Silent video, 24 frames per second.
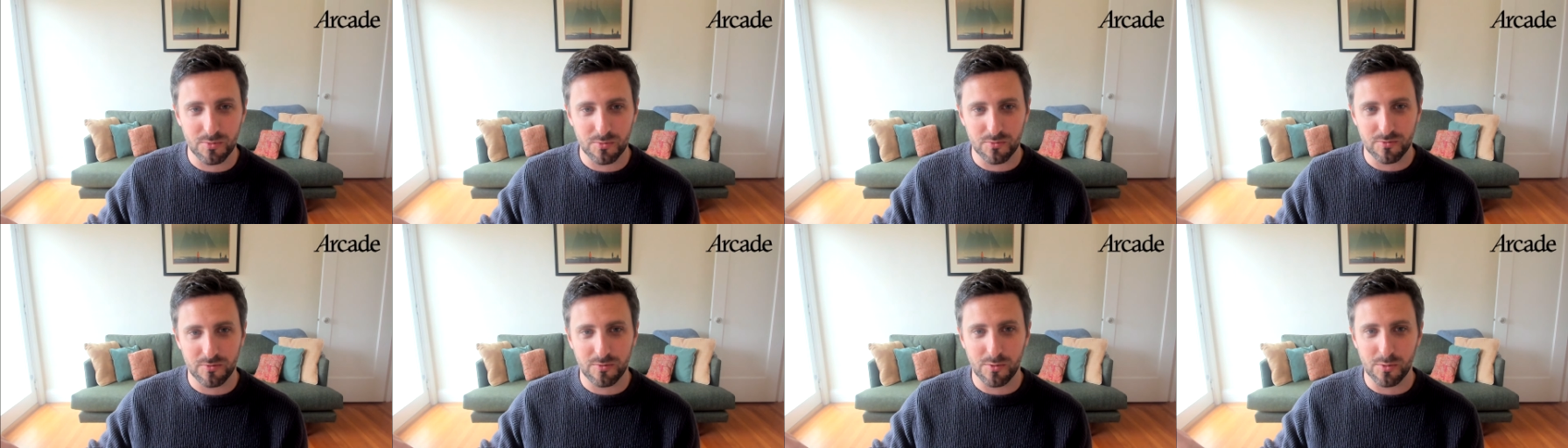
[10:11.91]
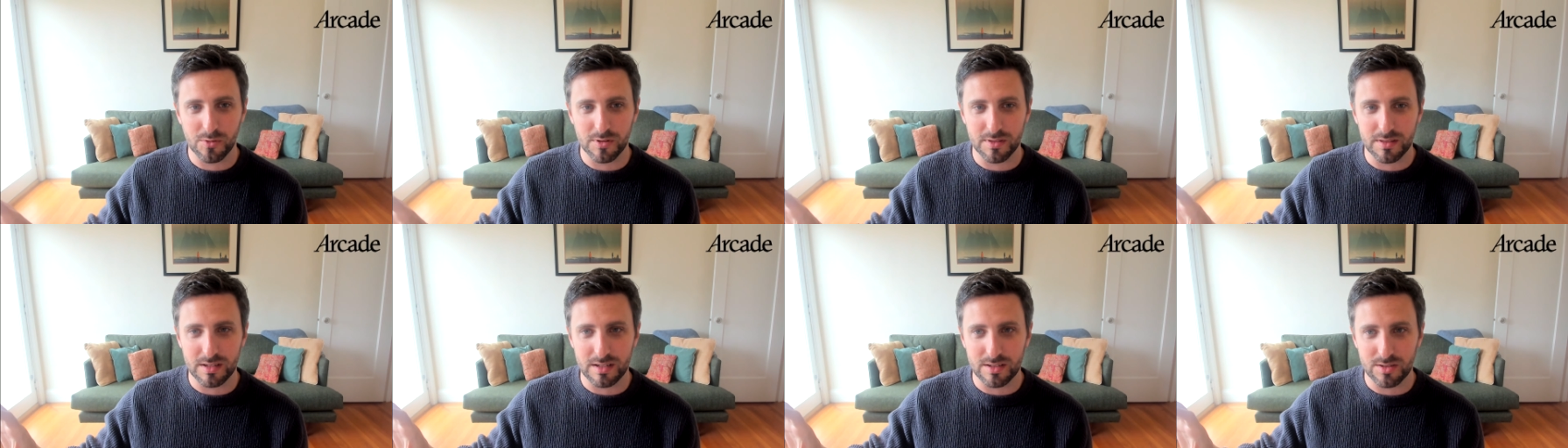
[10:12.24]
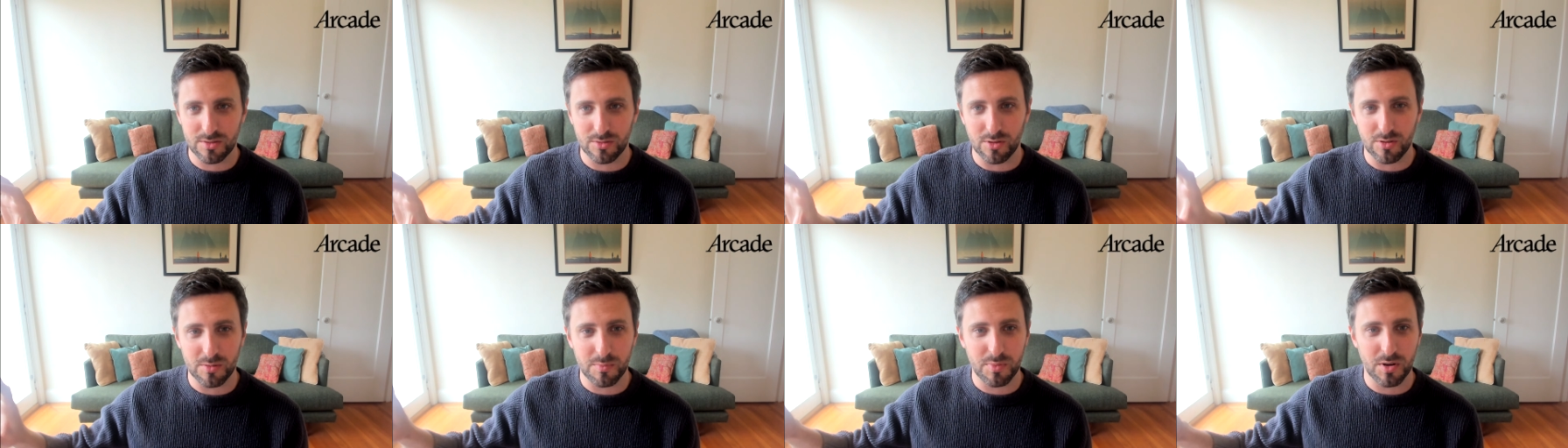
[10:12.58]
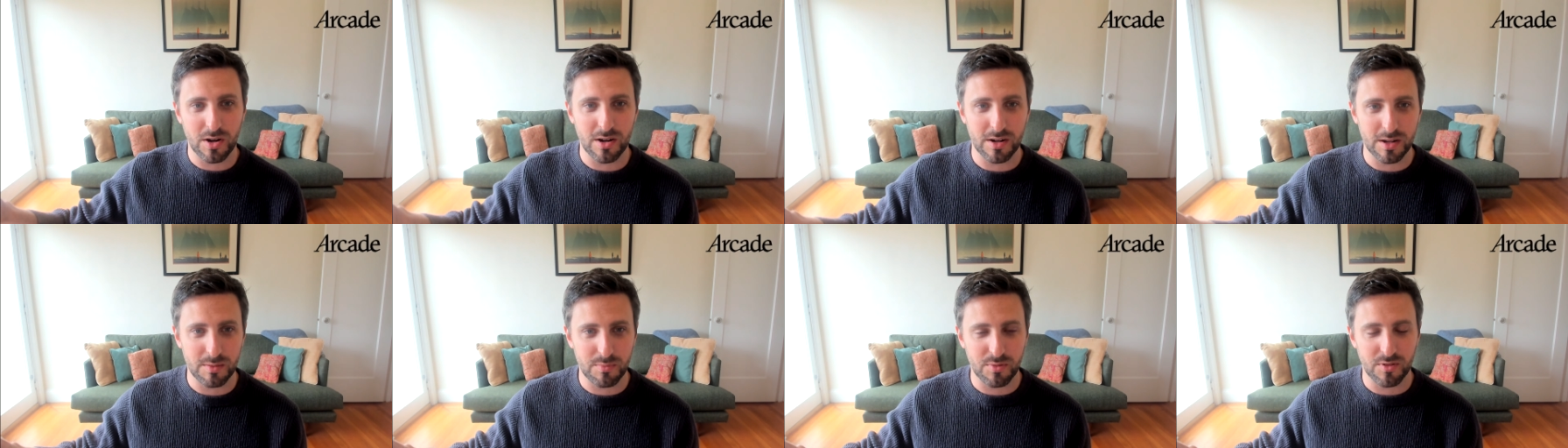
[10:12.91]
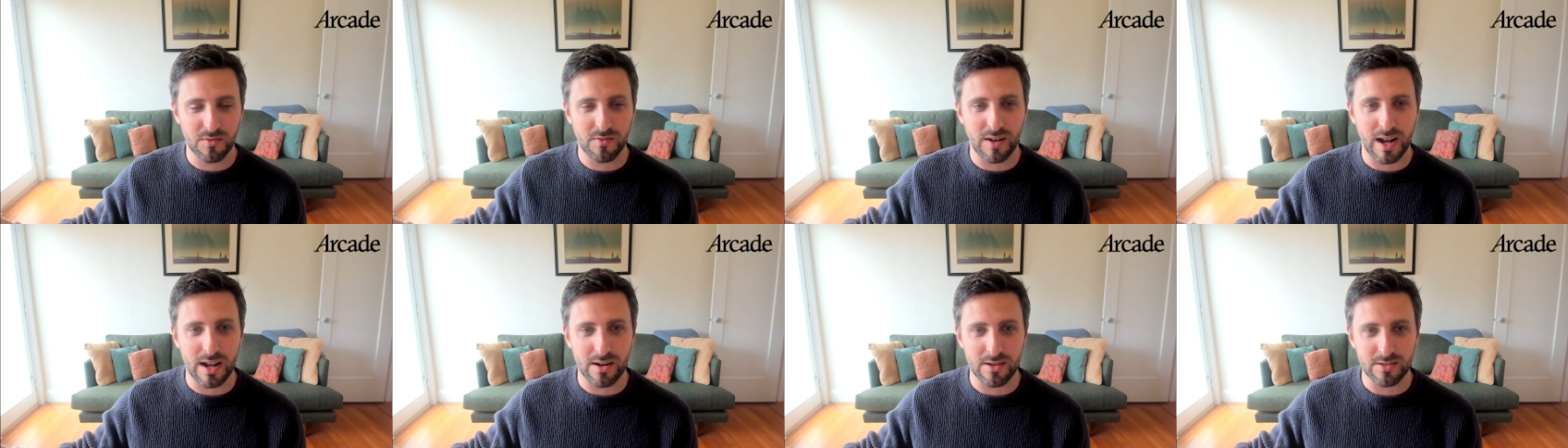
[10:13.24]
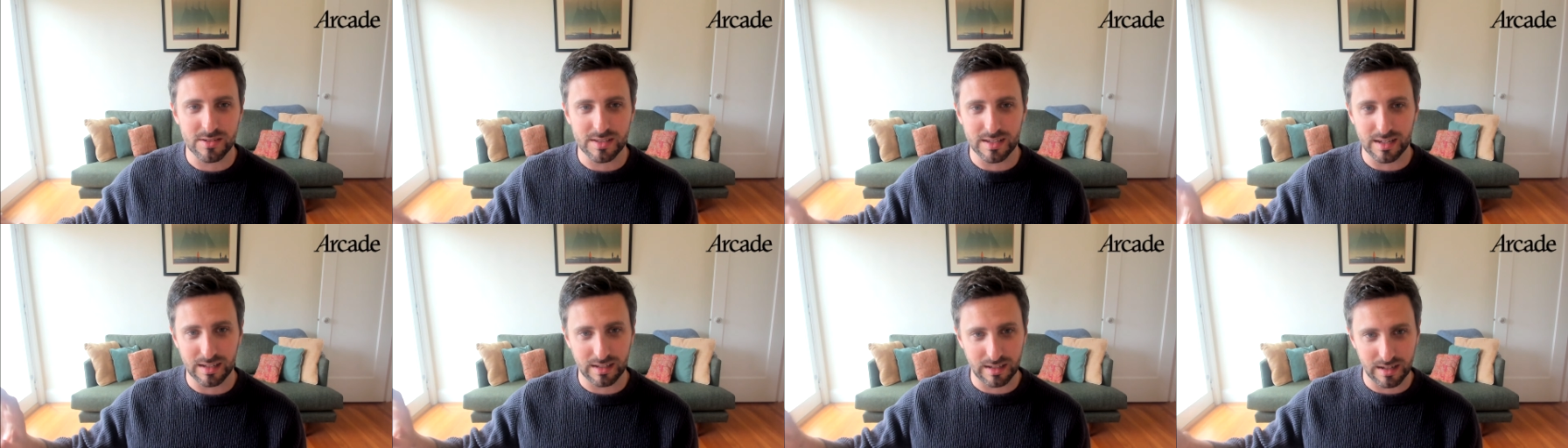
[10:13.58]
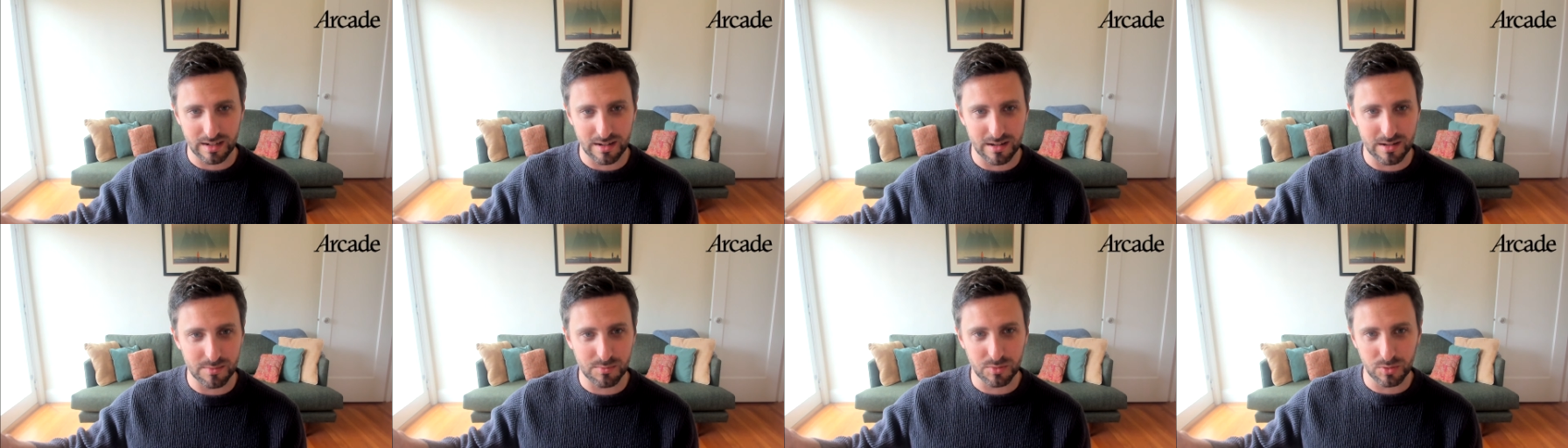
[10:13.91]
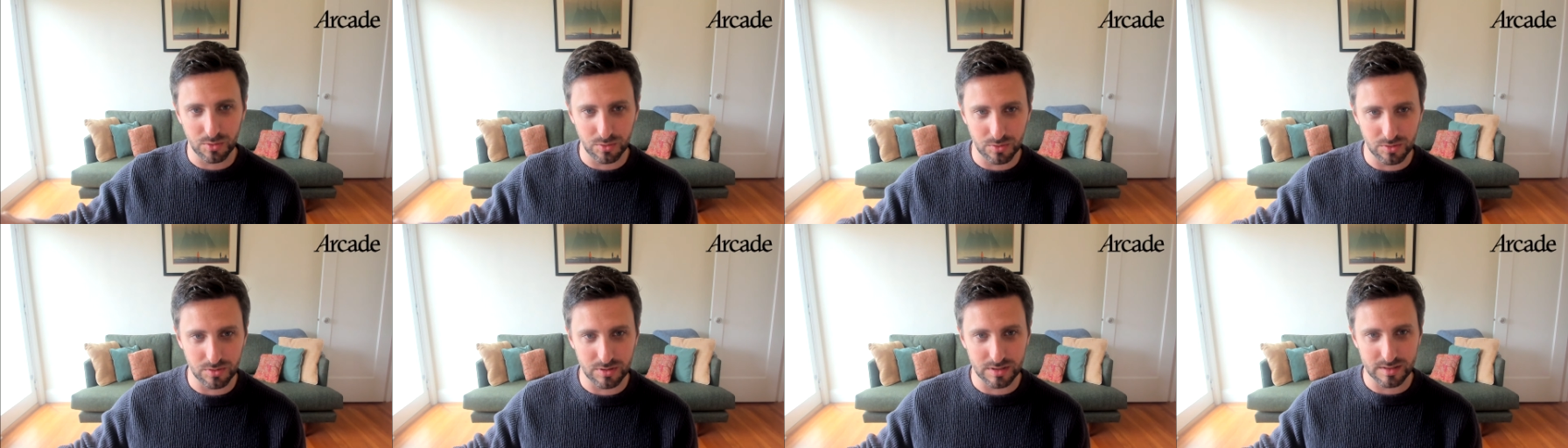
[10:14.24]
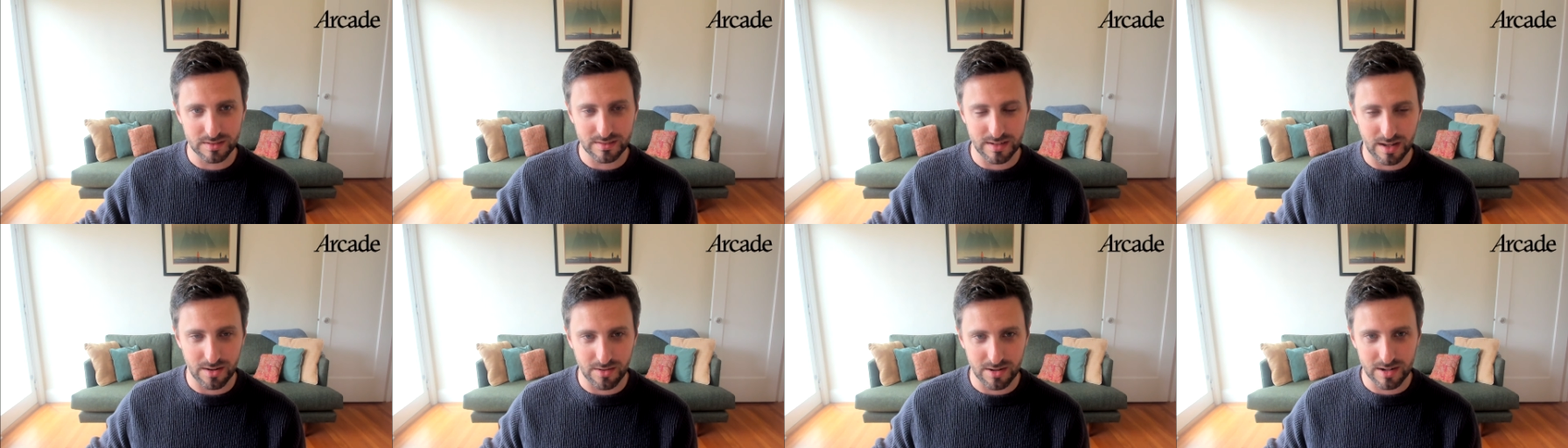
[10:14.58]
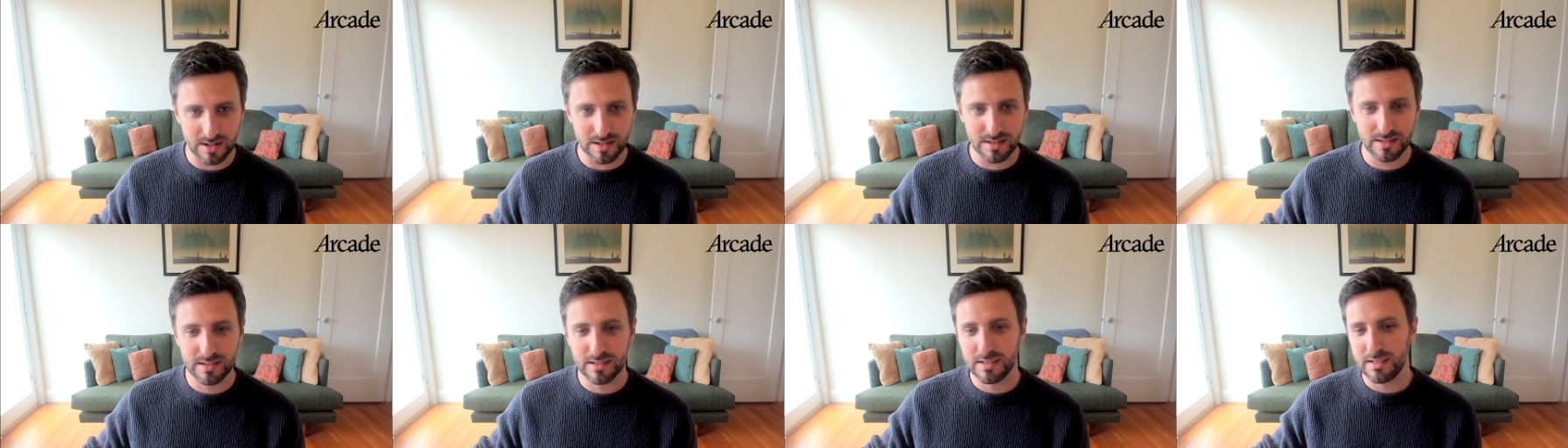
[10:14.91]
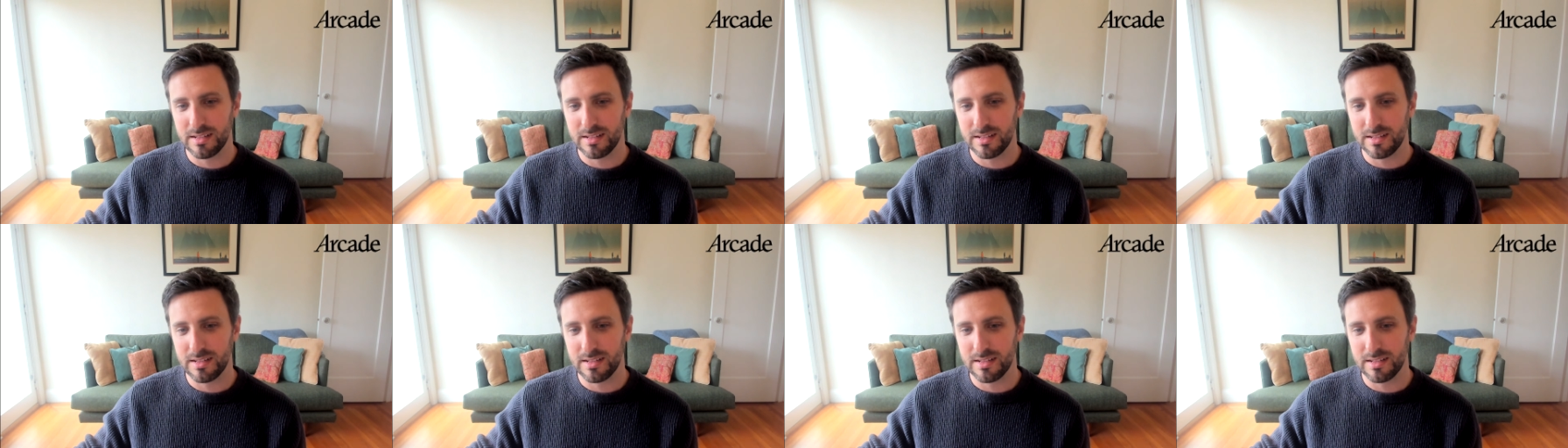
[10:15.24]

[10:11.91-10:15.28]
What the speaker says: for these third-party providers like GitHub, Google, etc.,